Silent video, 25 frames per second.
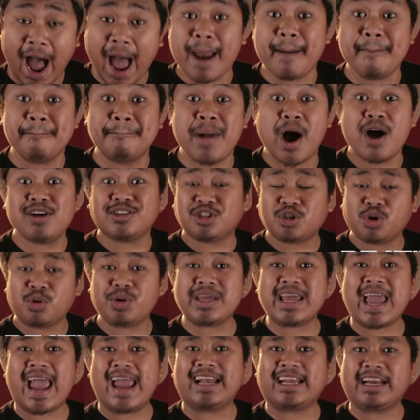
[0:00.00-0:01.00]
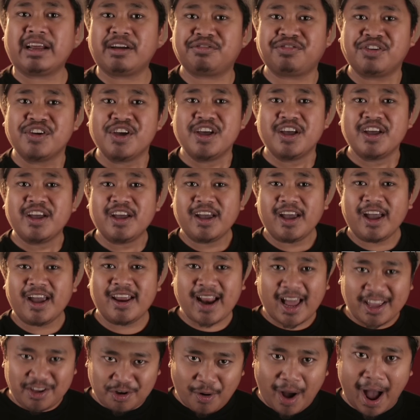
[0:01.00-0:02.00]
utmost creative
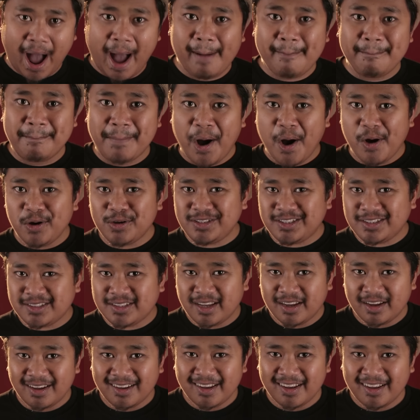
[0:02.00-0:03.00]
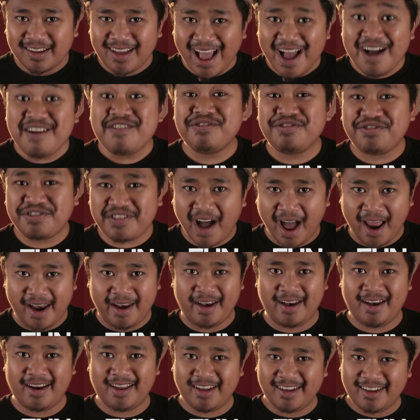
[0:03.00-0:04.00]
and at your utmost
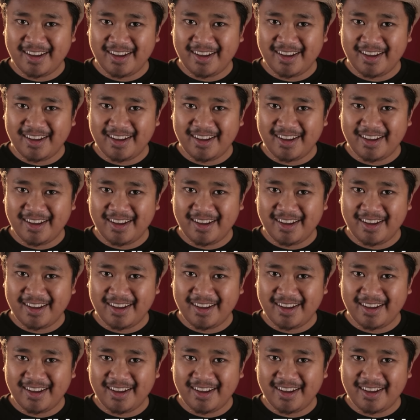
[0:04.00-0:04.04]
fun.